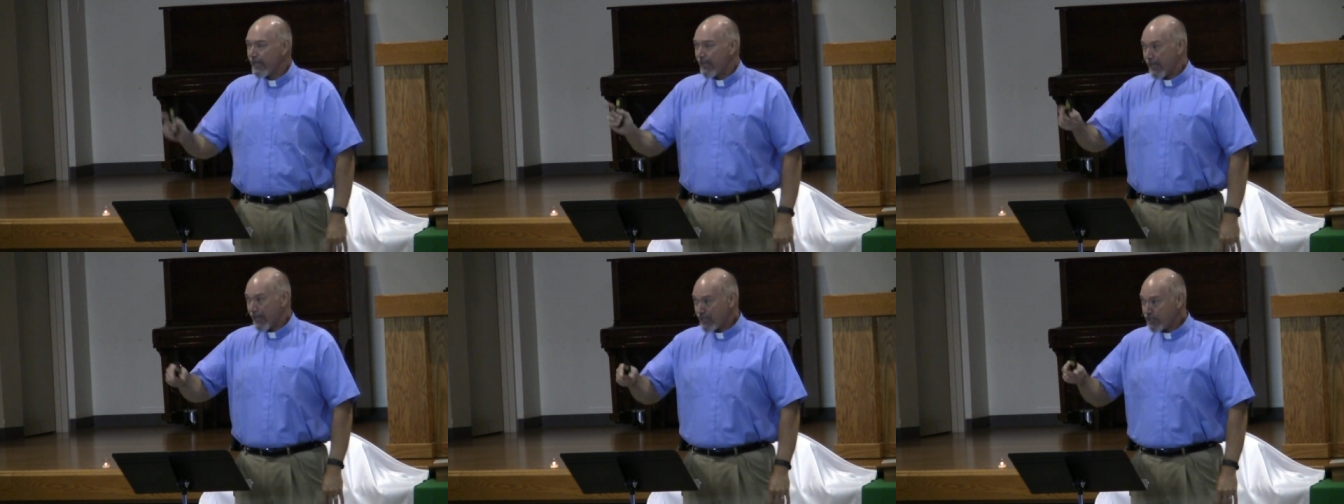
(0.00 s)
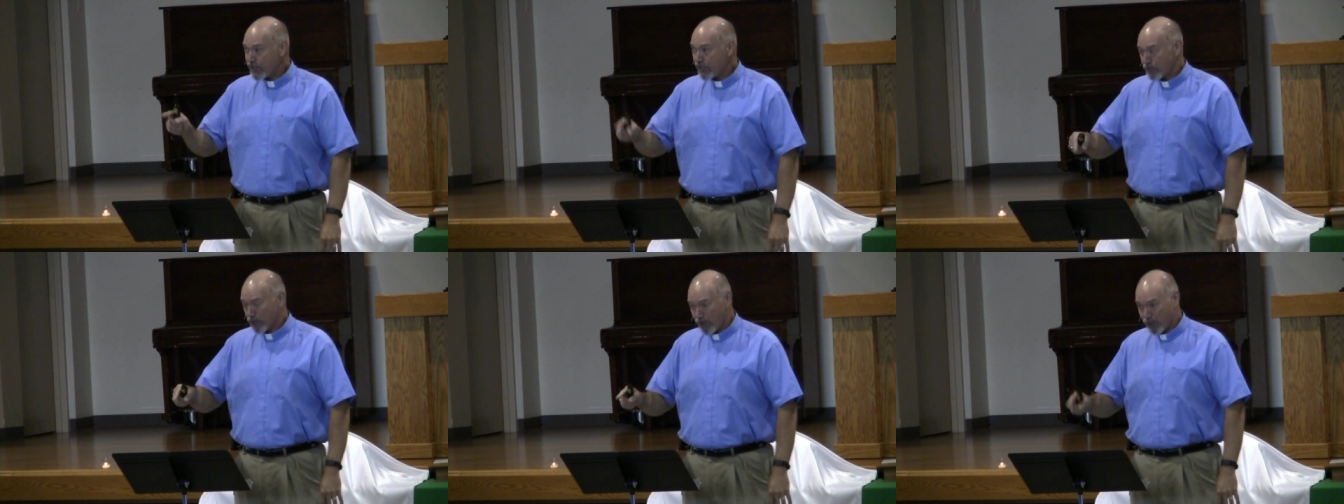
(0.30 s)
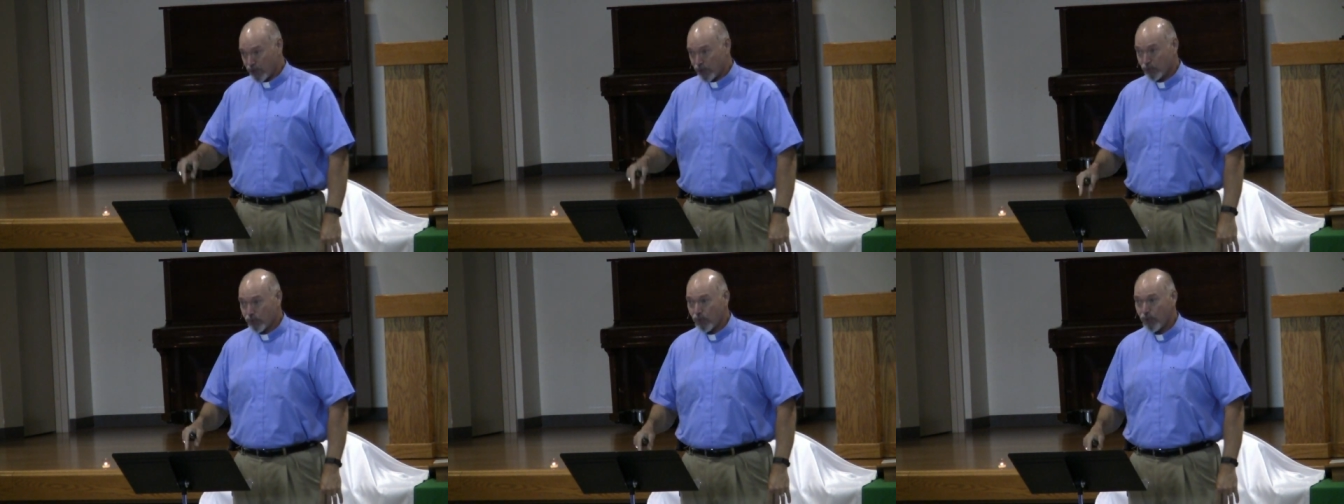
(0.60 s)

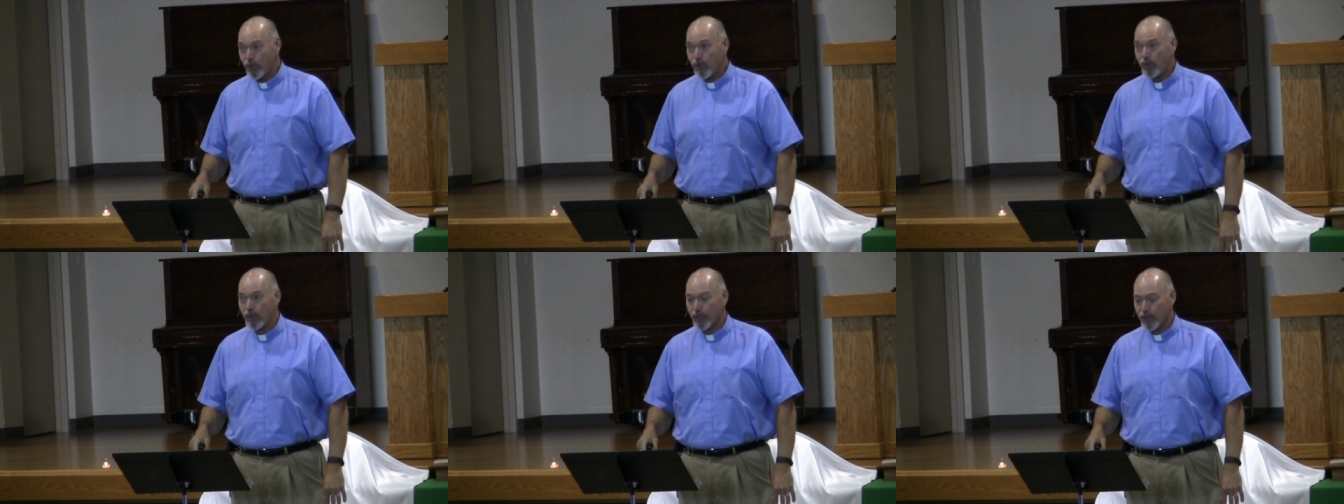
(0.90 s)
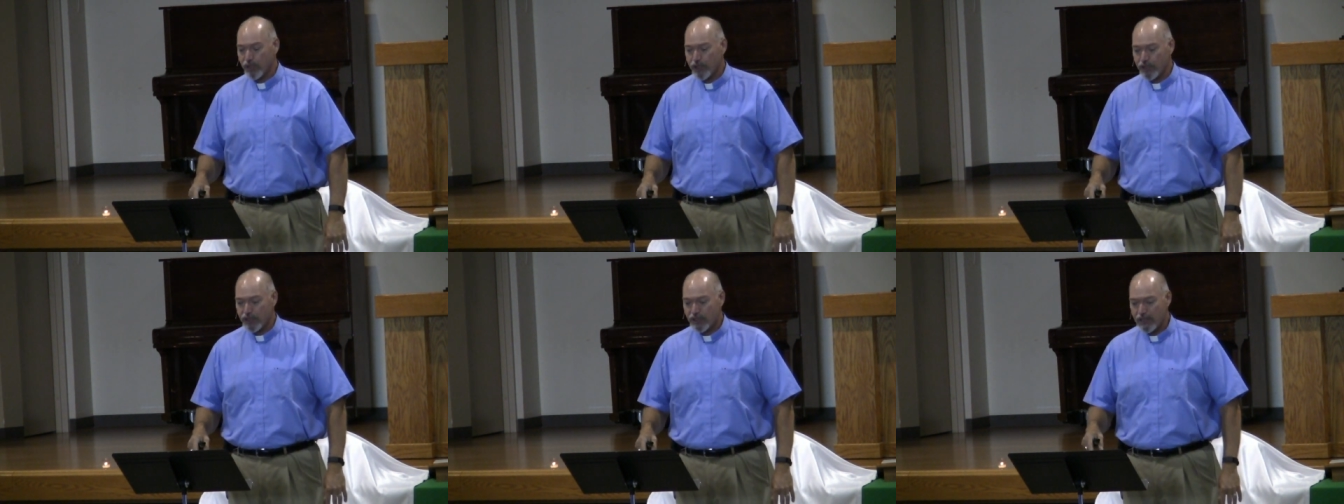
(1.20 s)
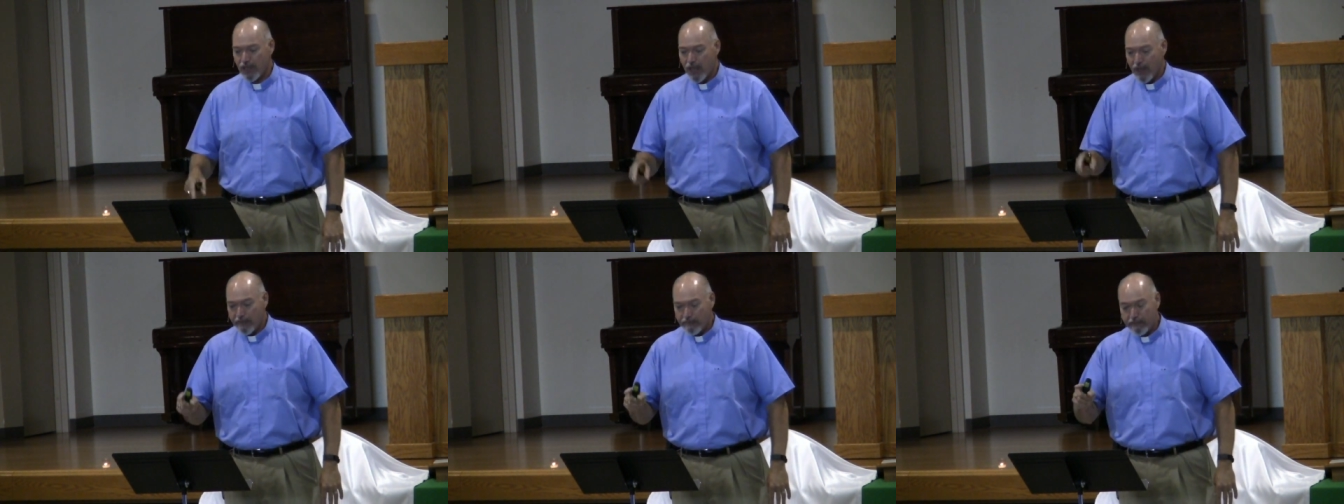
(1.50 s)
Israel's
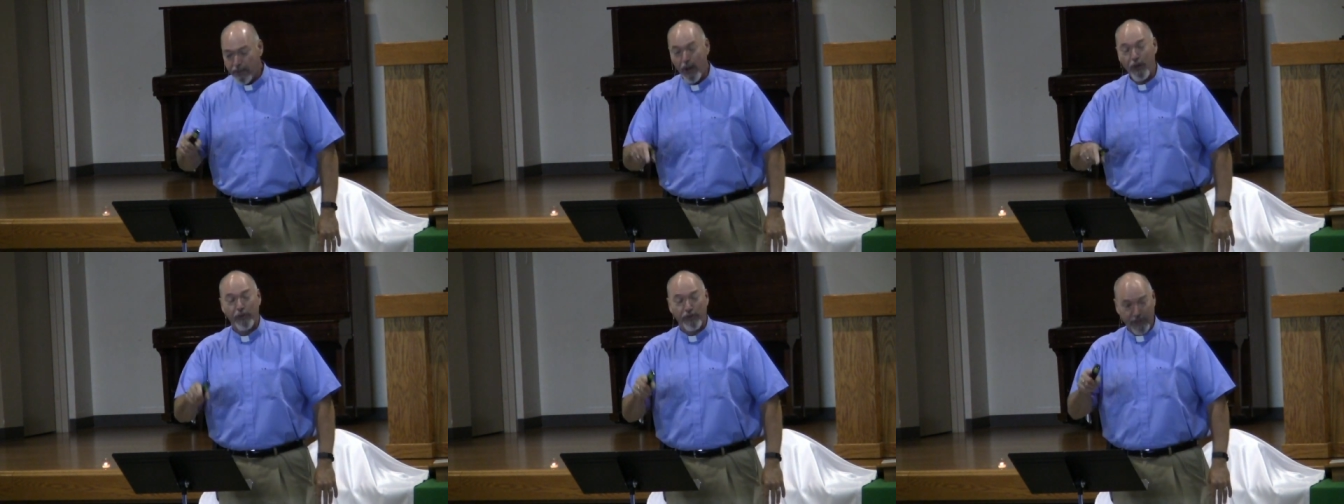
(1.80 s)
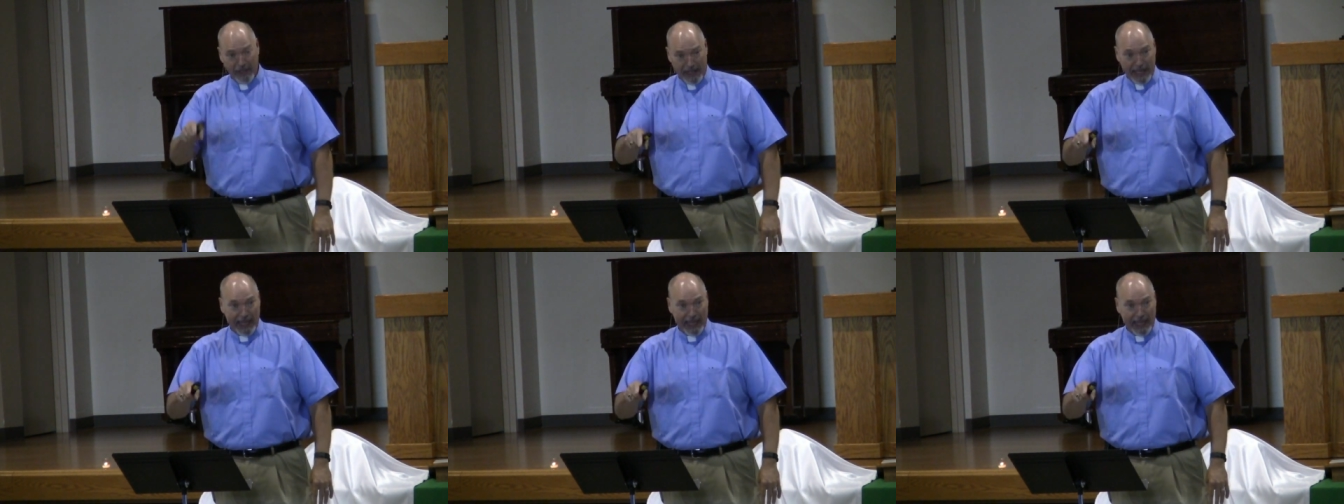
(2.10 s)
rulers, both